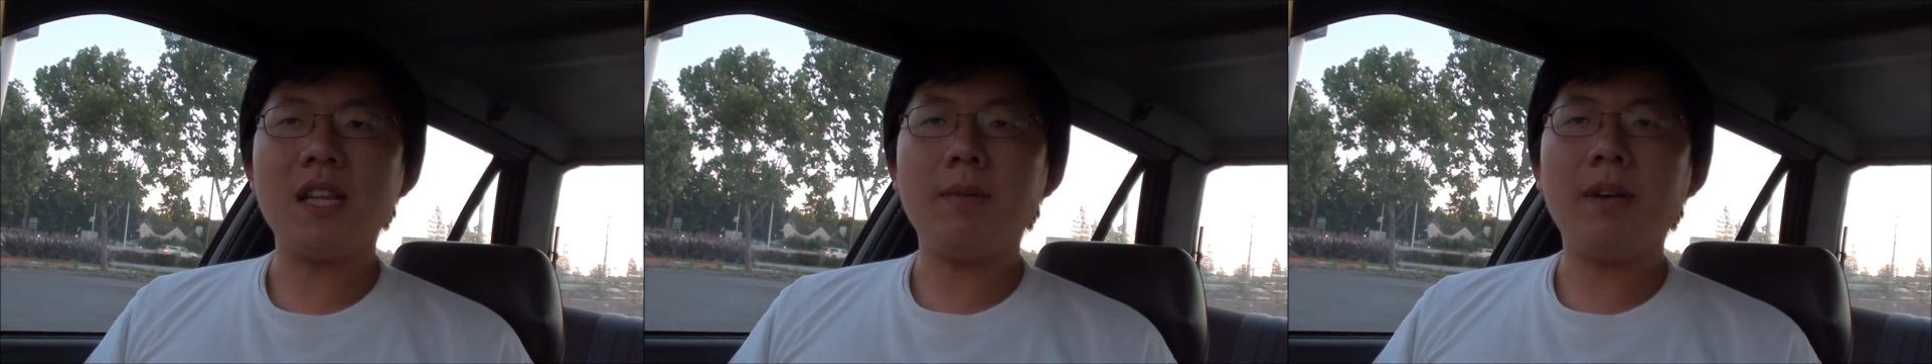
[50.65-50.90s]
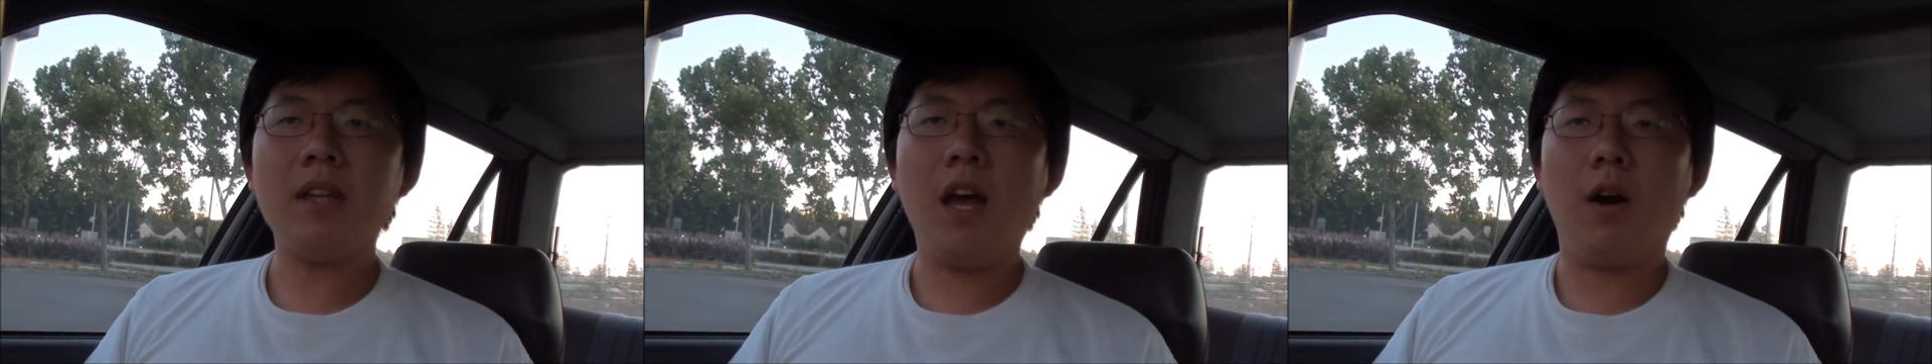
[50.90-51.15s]
let
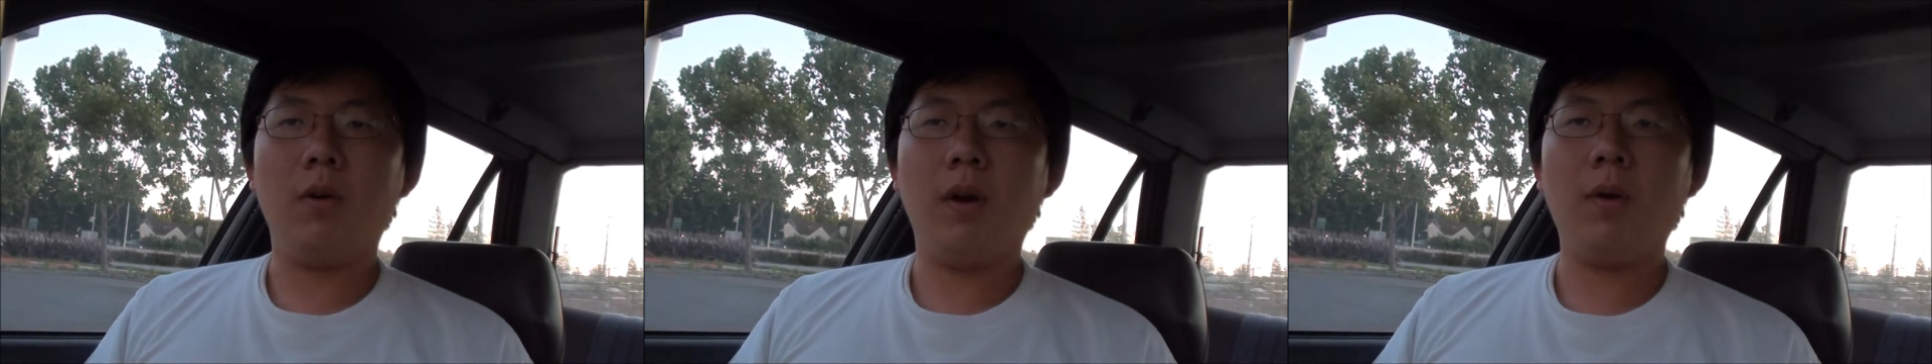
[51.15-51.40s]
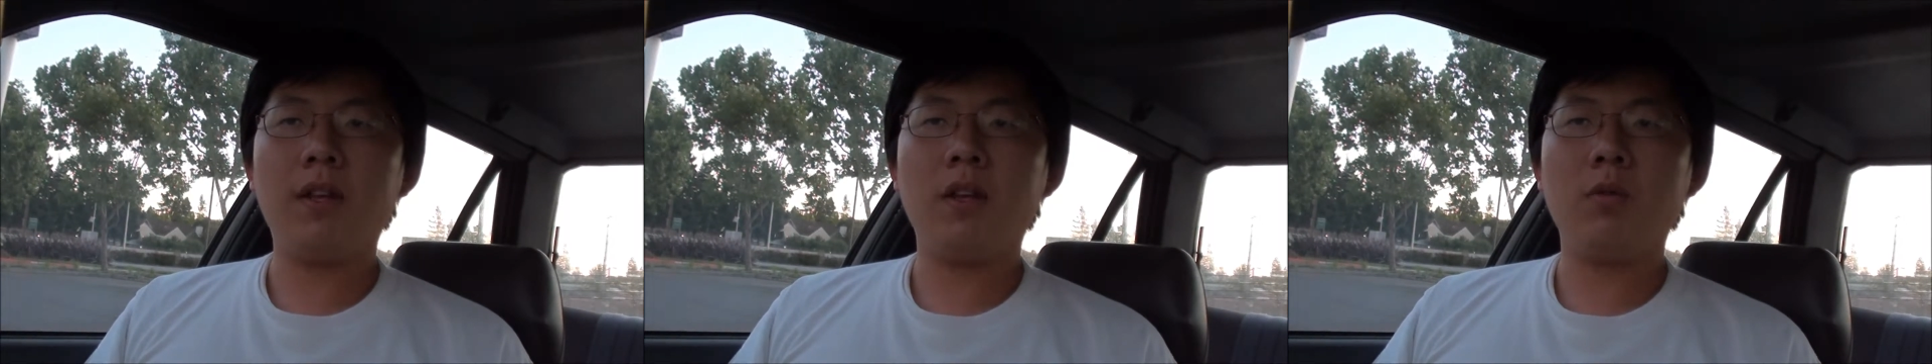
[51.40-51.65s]
me know
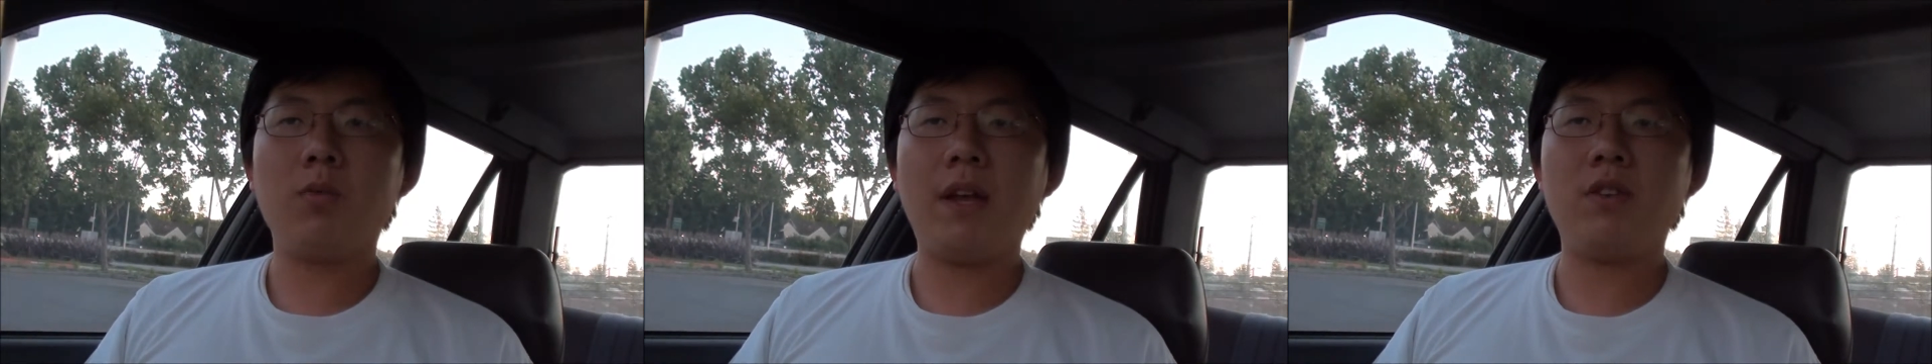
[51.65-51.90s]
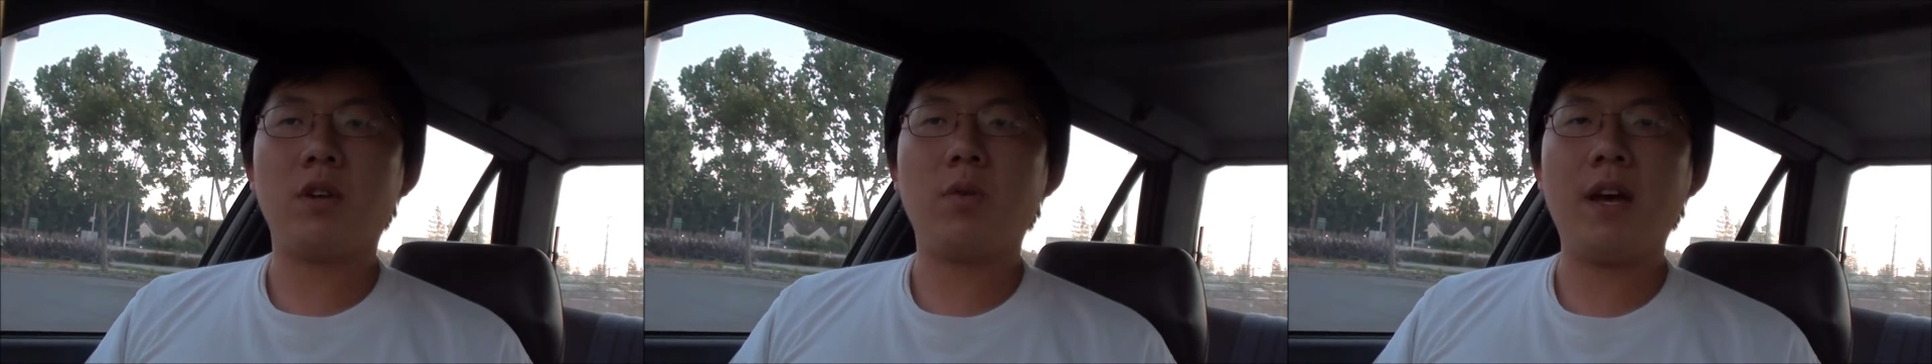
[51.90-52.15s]
when you
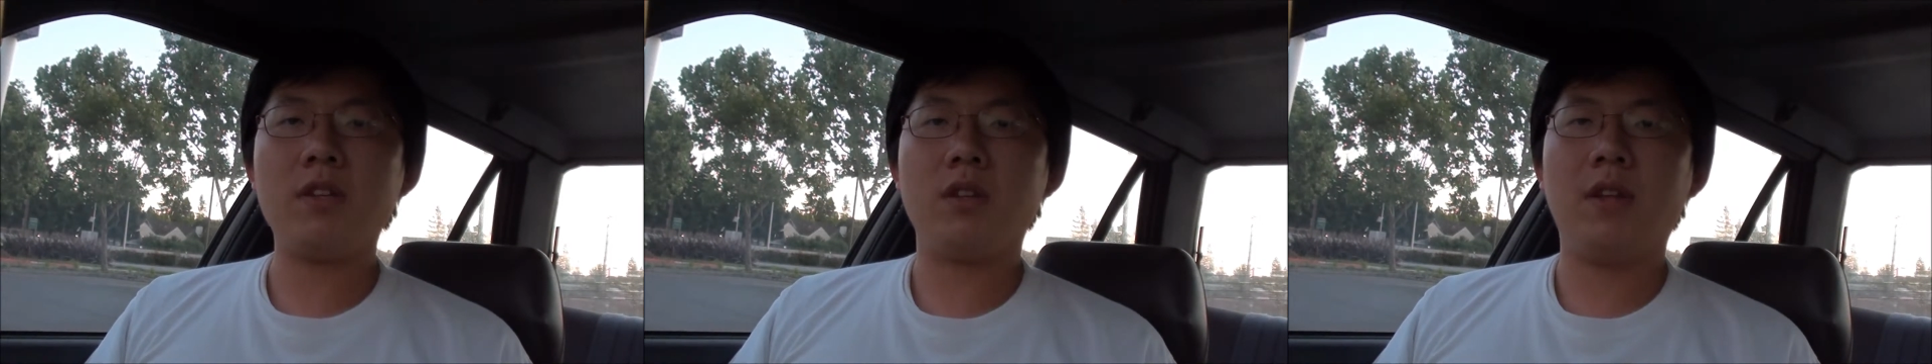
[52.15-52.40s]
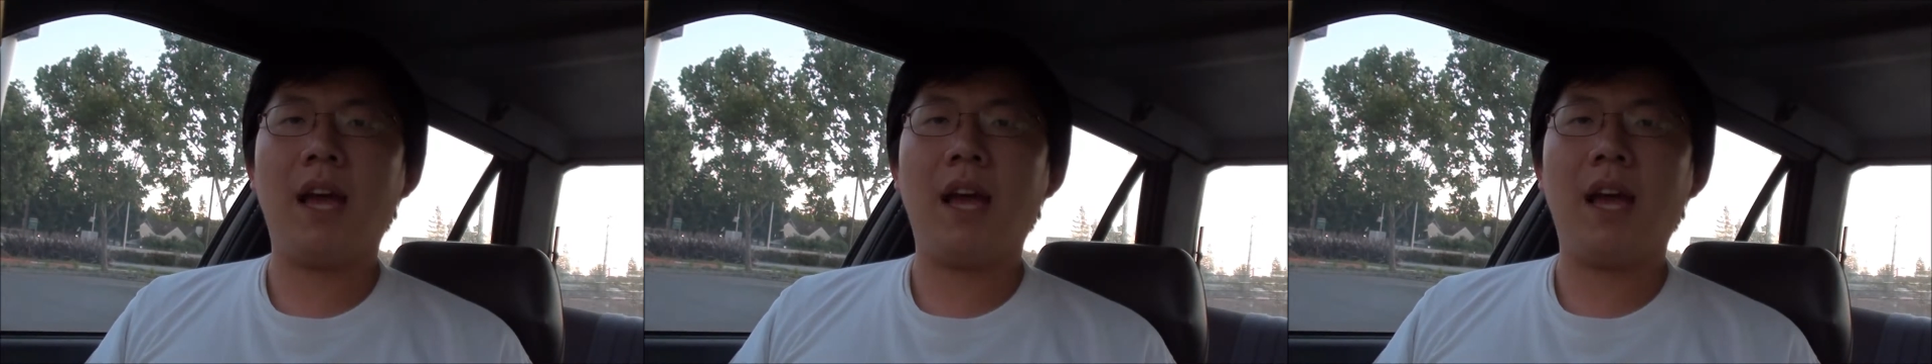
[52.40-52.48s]
write your question.